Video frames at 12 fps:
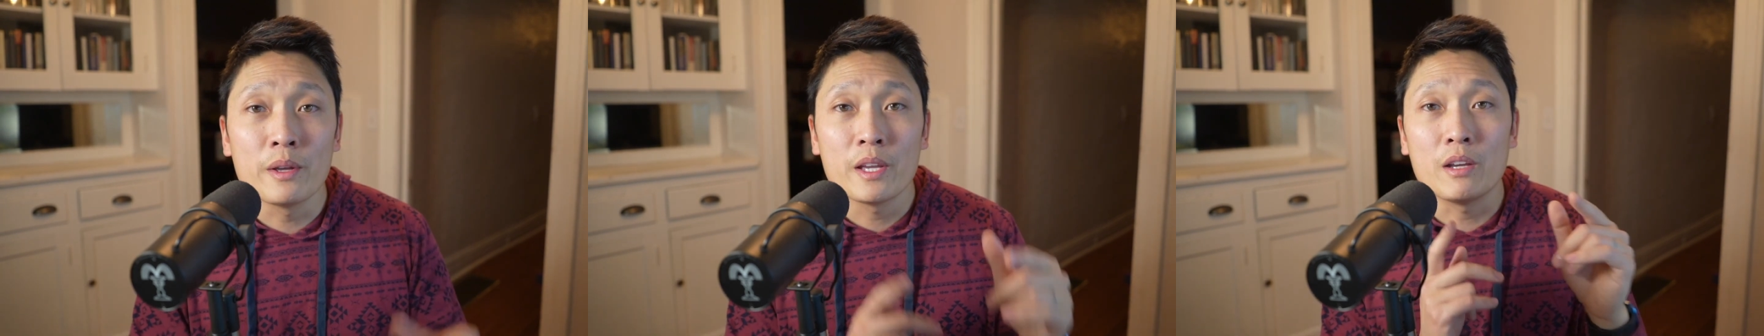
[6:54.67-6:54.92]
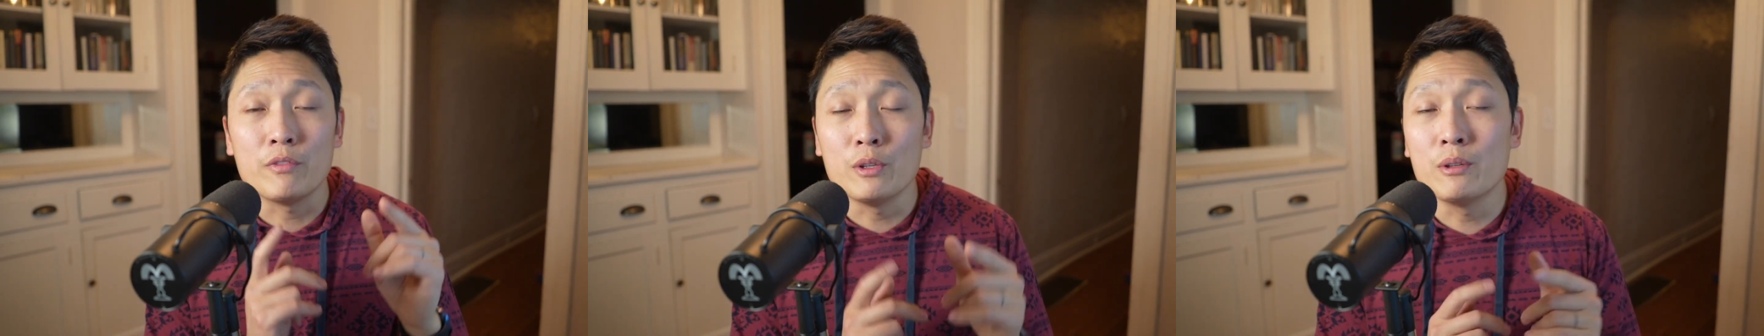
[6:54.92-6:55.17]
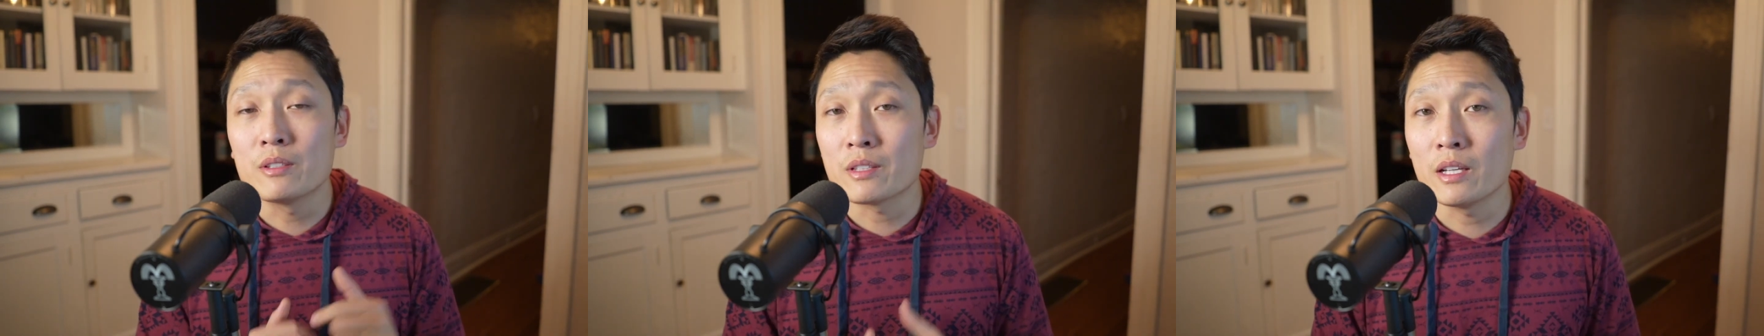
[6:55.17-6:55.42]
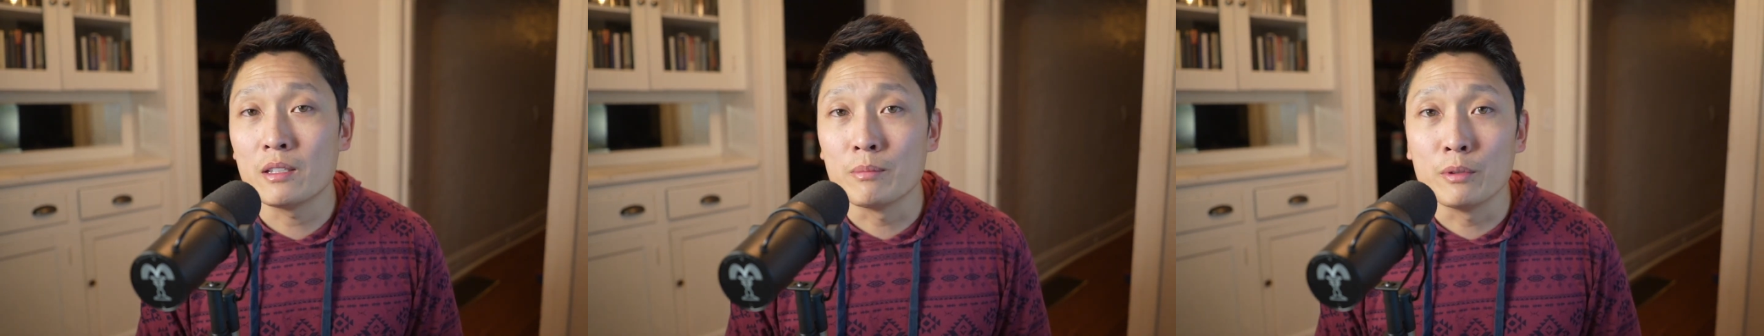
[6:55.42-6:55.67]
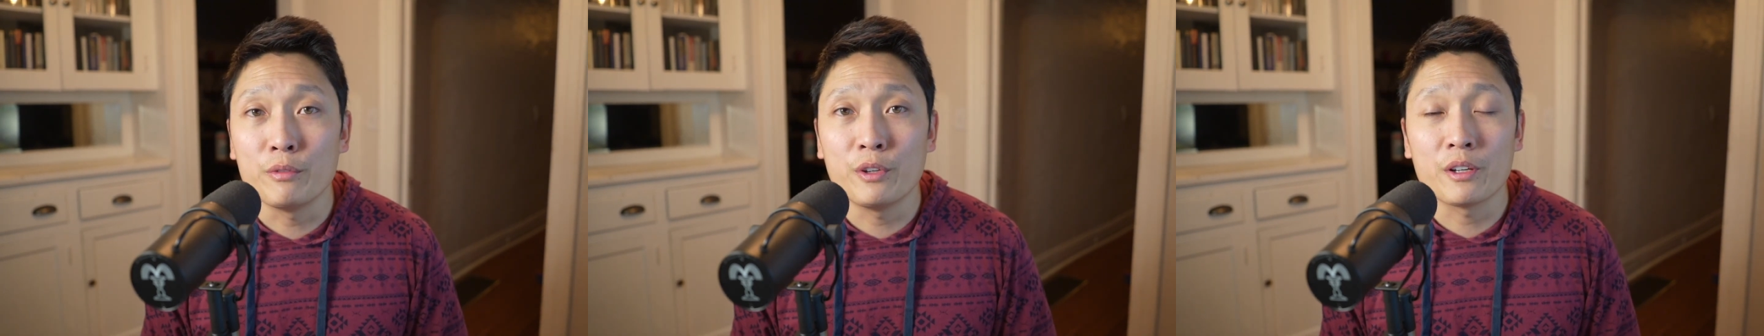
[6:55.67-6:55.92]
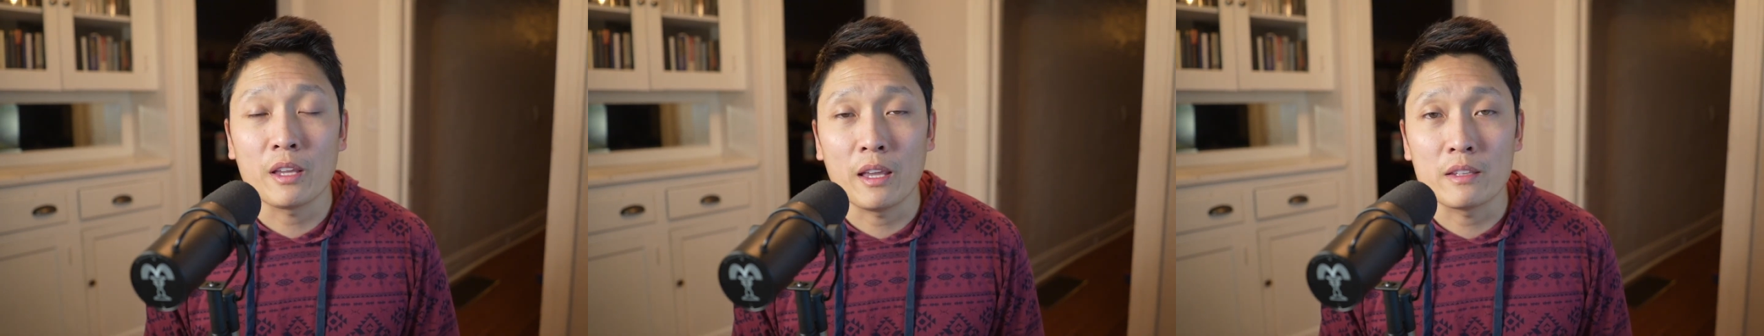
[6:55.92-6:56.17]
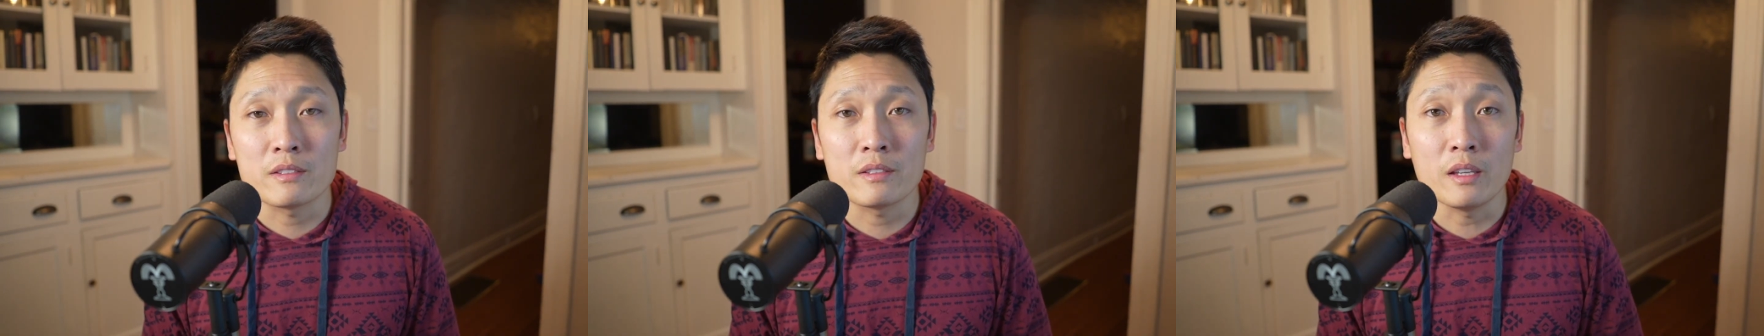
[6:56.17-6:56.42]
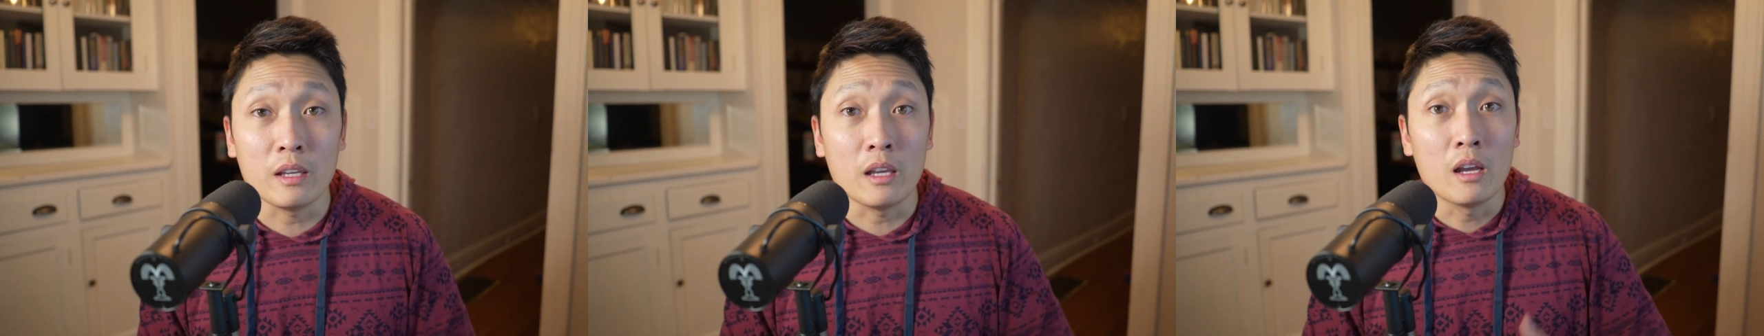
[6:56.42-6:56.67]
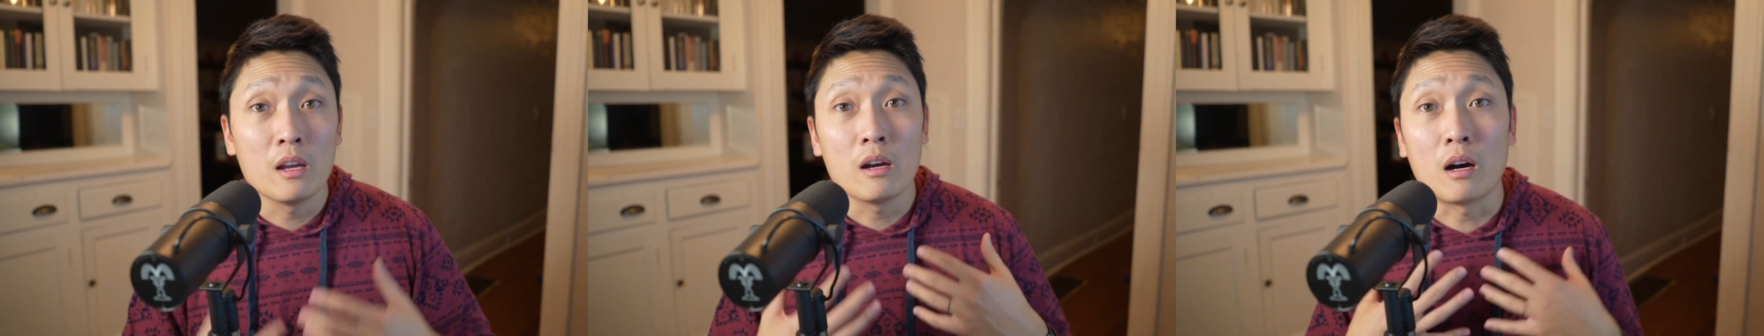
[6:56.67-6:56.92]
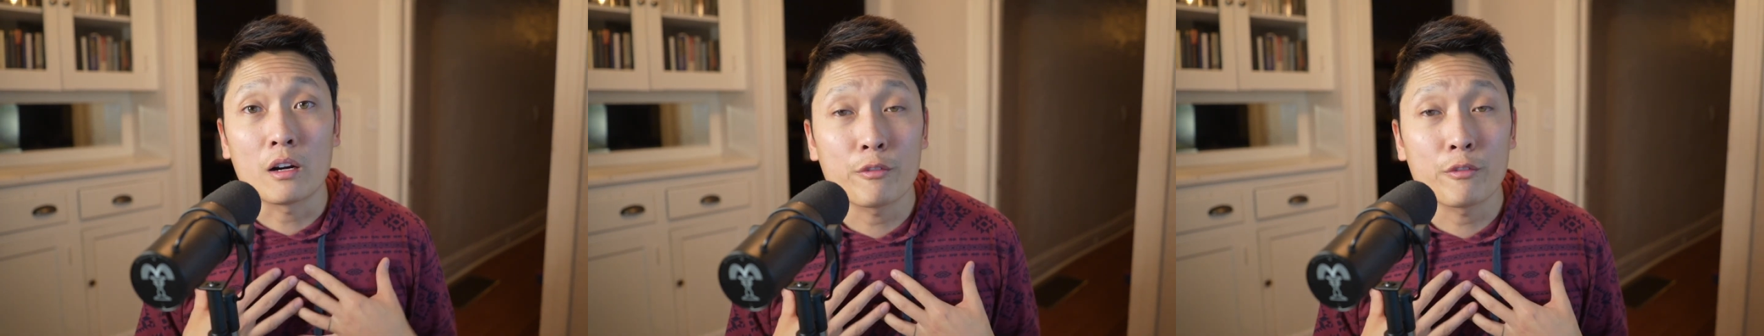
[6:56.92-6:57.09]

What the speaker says: if you decide to move here to Kansas City. Our